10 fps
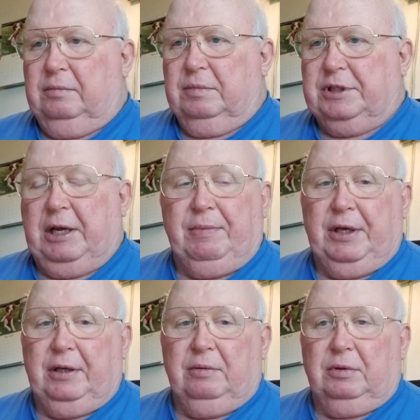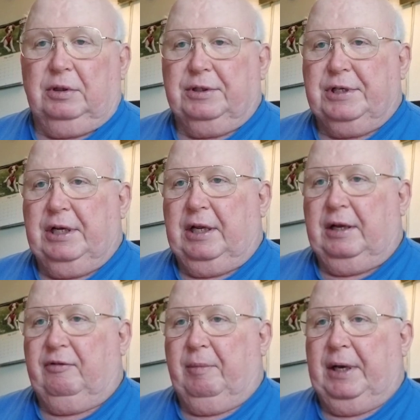Same thing in a walled city.
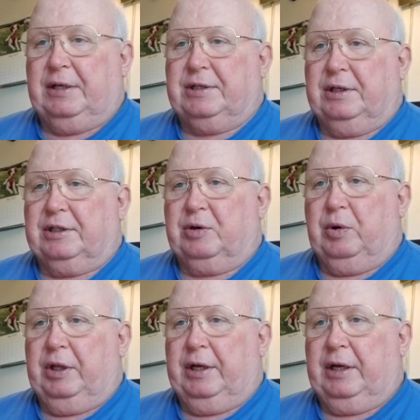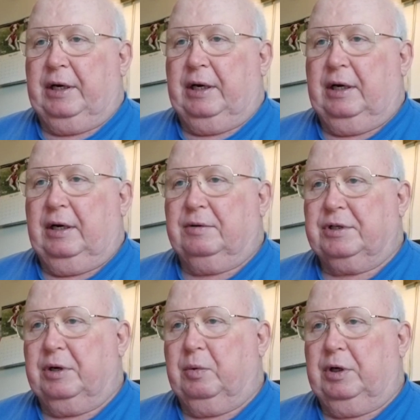If a man sells a dwelling in a house
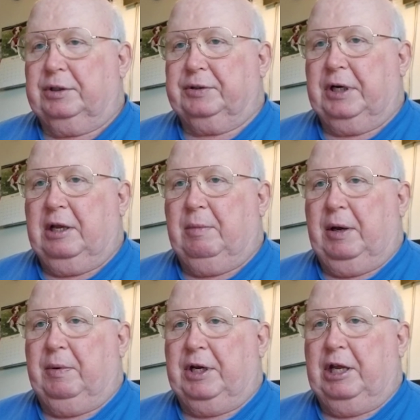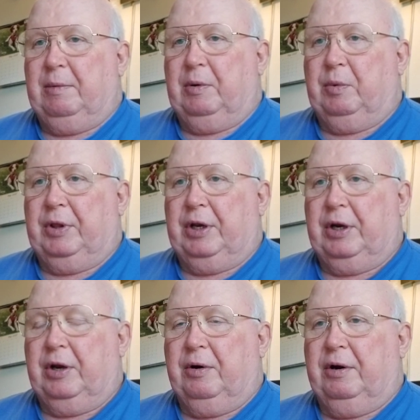in a walled city, he may redeem it within a
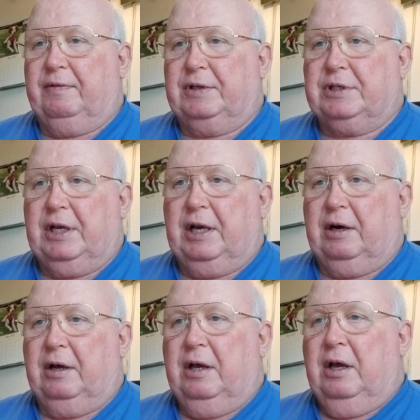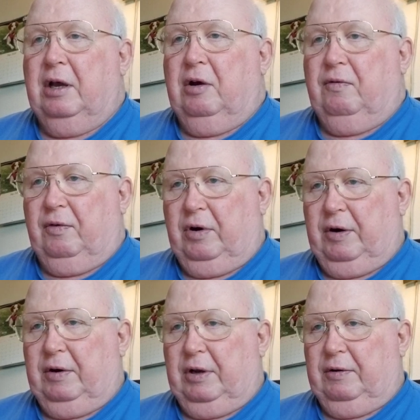year of its sale.
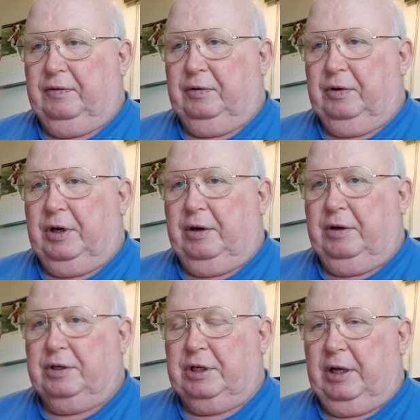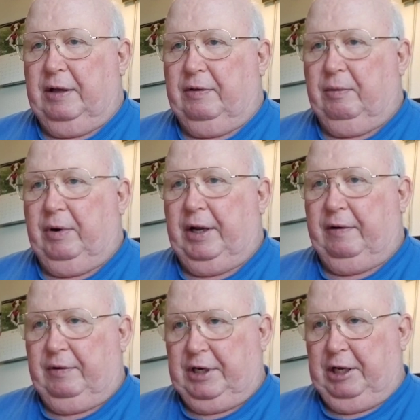For a full year he shall have the right
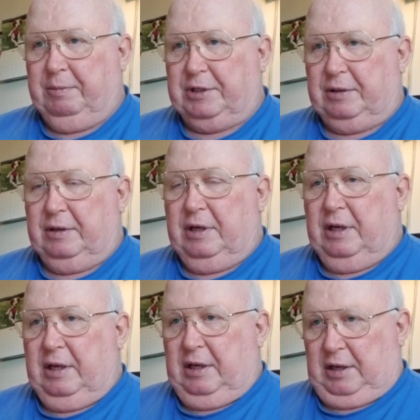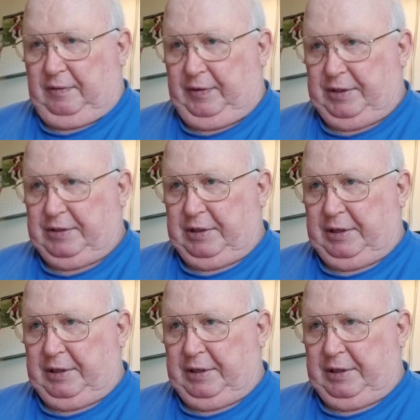of redemption. If it is